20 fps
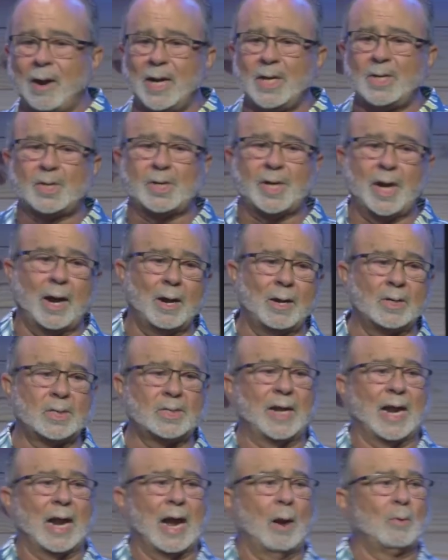chairs
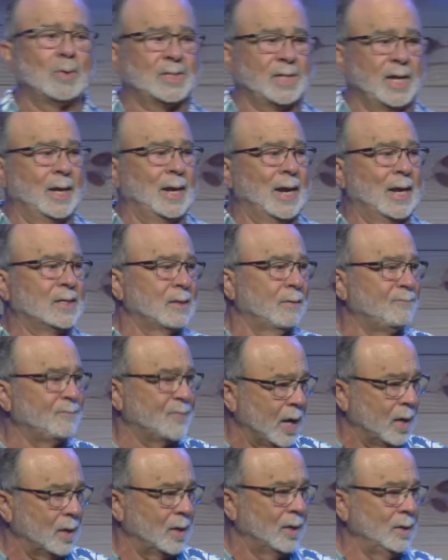that I was in as a
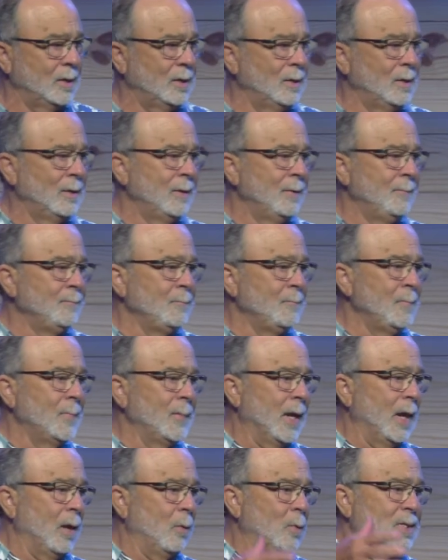felon
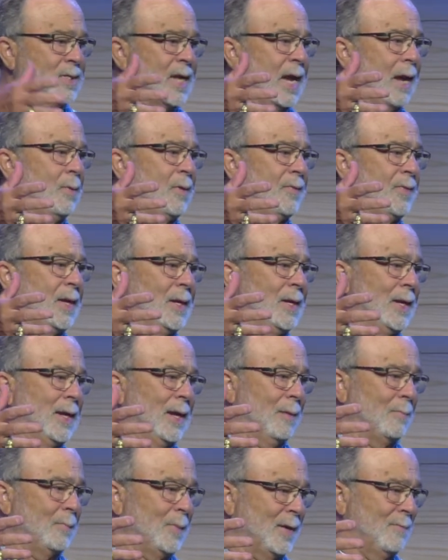and was able then to get
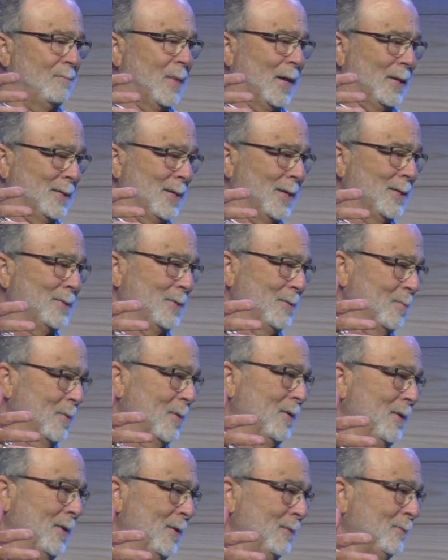up and give my
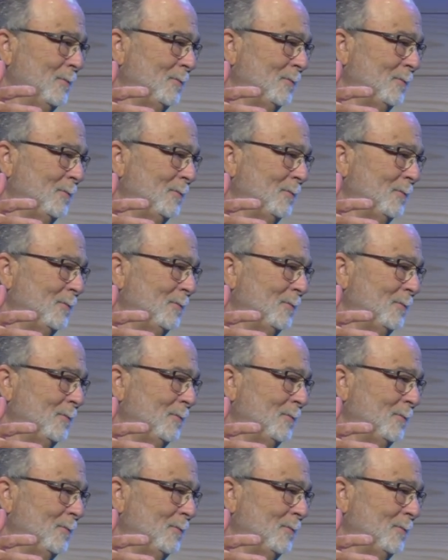testimony.